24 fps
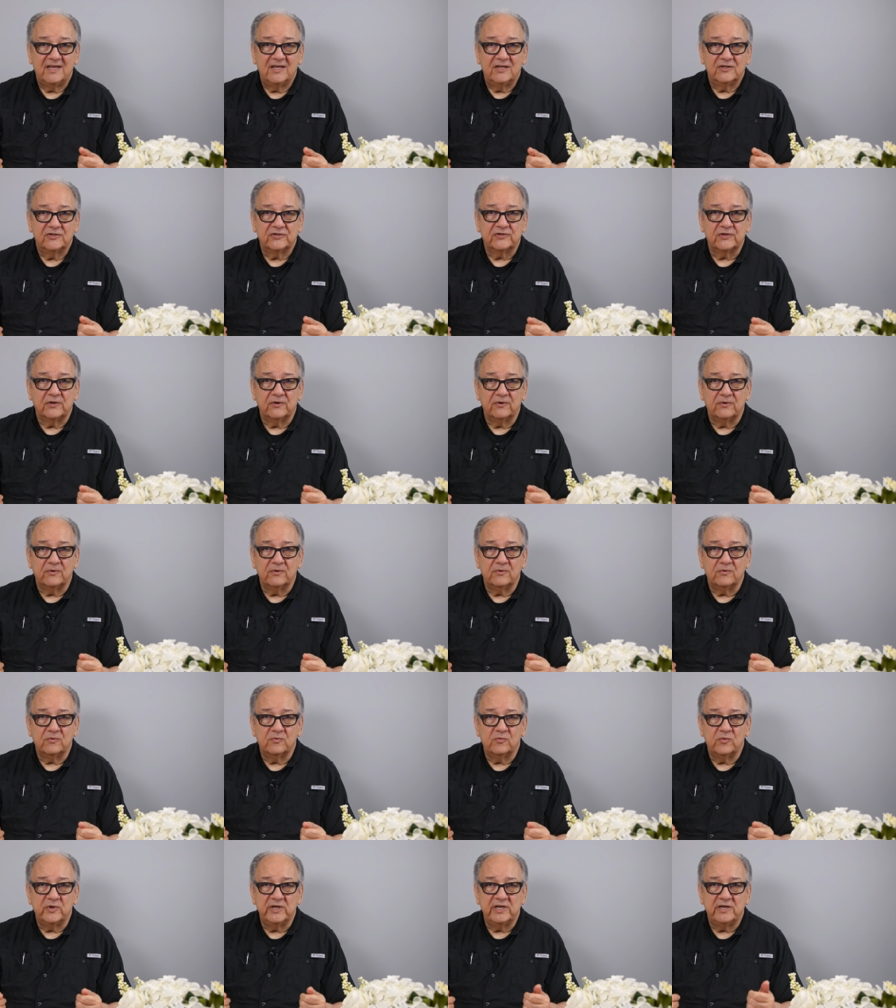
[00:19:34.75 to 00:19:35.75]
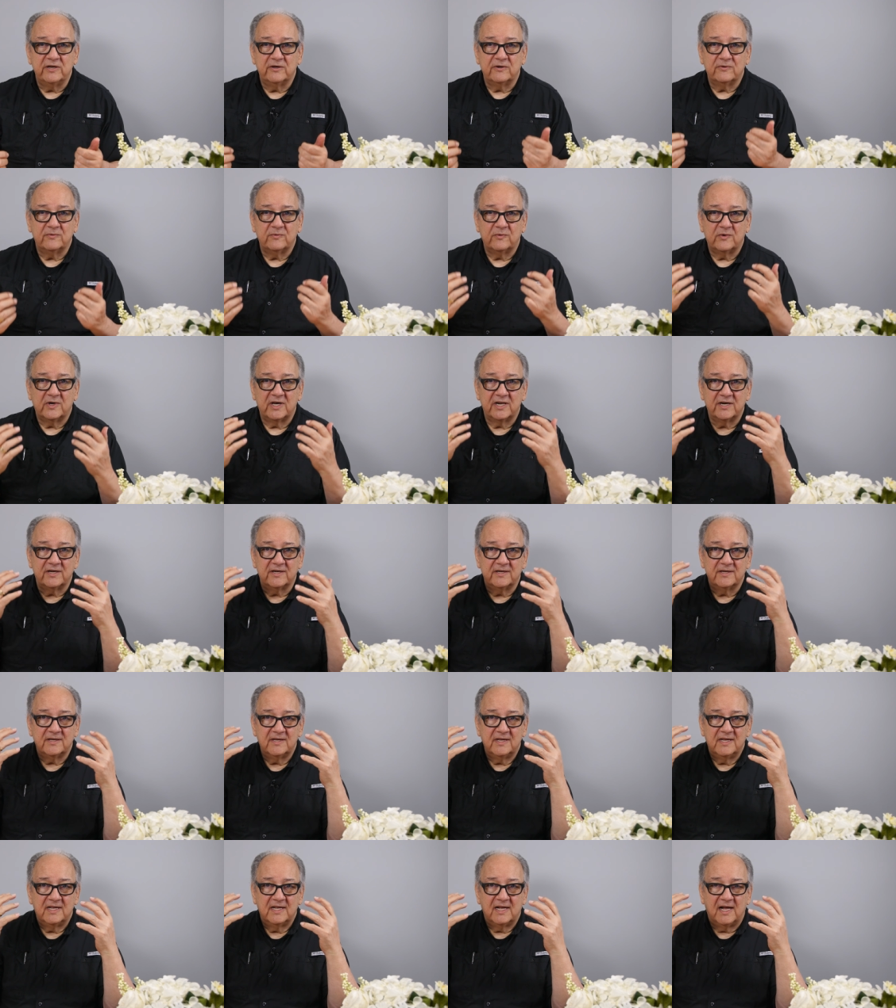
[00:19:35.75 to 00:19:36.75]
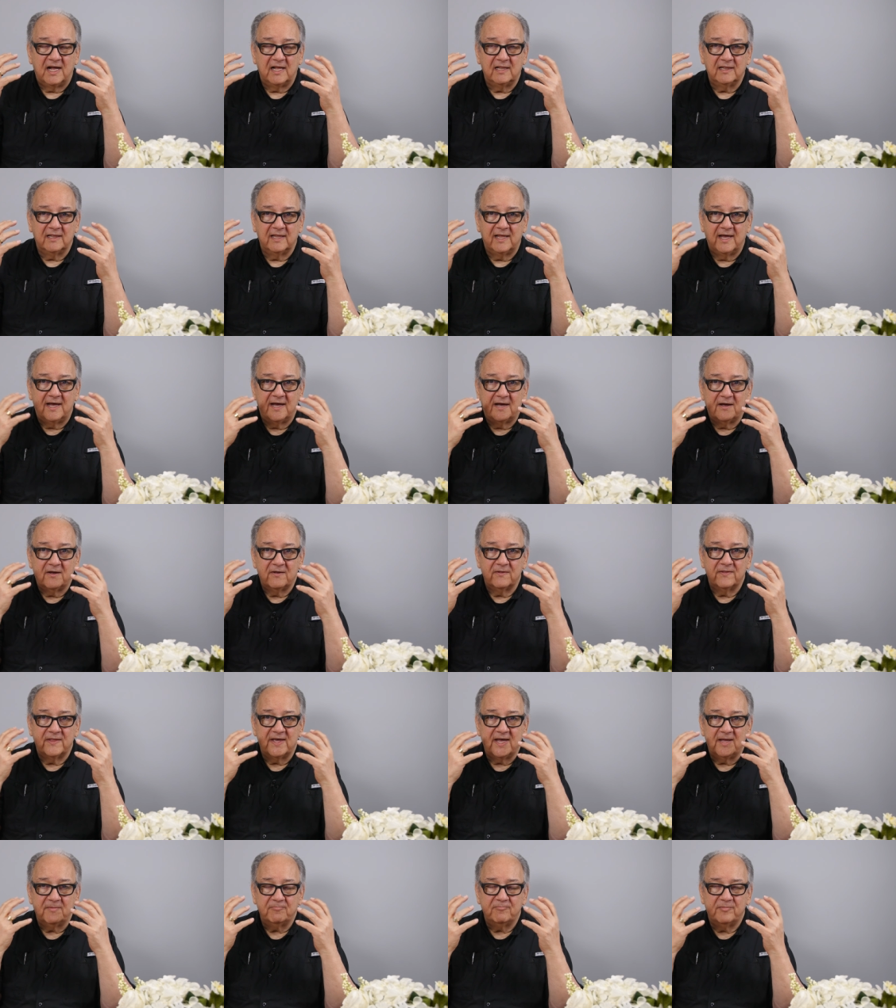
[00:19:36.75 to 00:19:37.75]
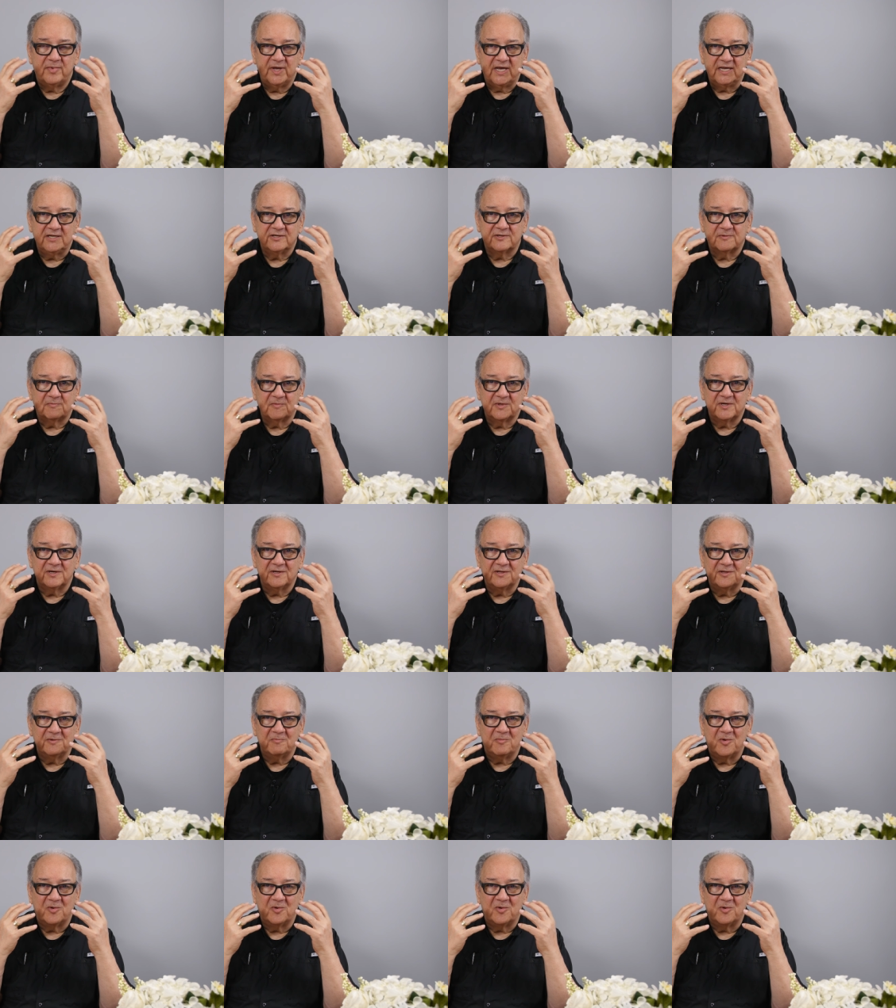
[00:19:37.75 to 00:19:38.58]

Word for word: So we don't want to allow that basement of the